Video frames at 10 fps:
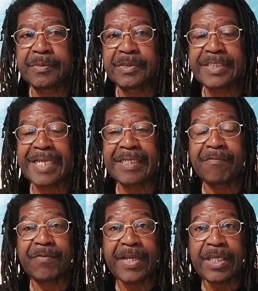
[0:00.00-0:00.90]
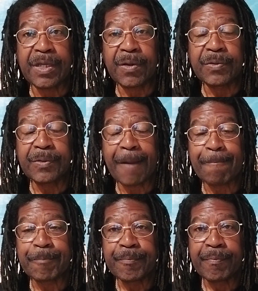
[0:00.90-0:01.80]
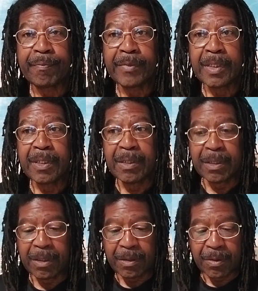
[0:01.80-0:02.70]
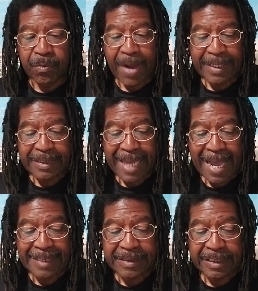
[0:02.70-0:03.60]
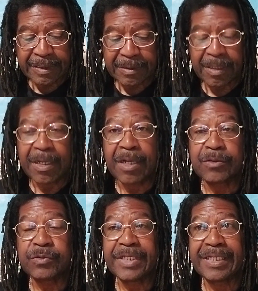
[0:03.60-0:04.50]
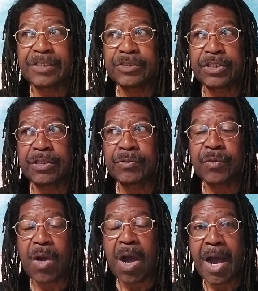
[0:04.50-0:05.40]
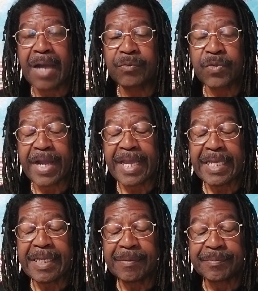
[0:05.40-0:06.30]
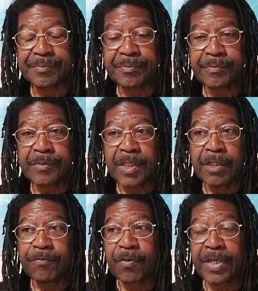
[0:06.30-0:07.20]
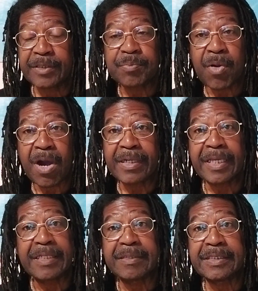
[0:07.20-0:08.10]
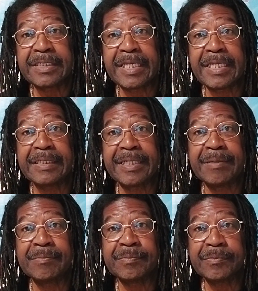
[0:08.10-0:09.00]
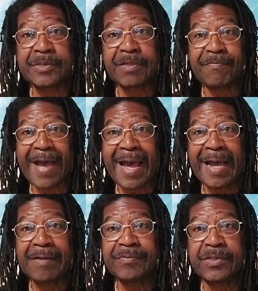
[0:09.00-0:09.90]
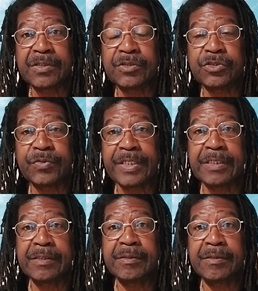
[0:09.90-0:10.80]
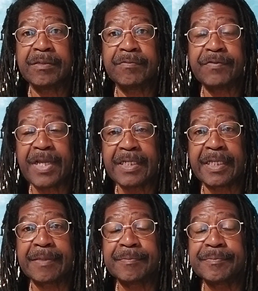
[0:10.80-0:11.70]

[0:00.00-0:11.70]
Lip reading: send a video recognizing Lieutenant General Henry for his part in seeing them survive the Katrina flooding.